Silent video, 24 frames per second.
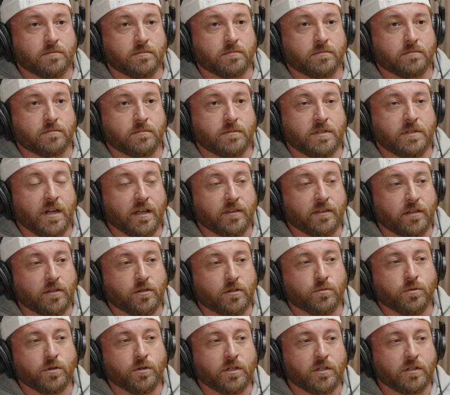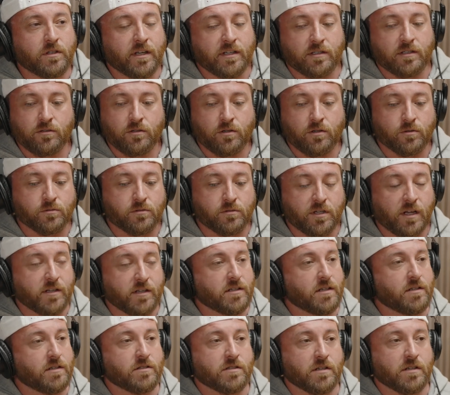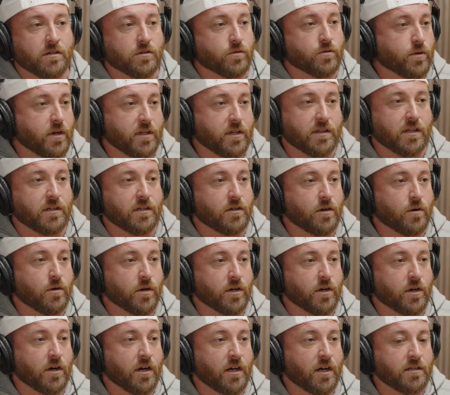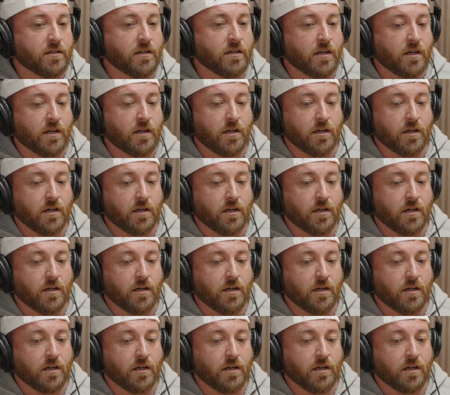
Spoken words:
nothing to really like, Tuscan's a great thing going on,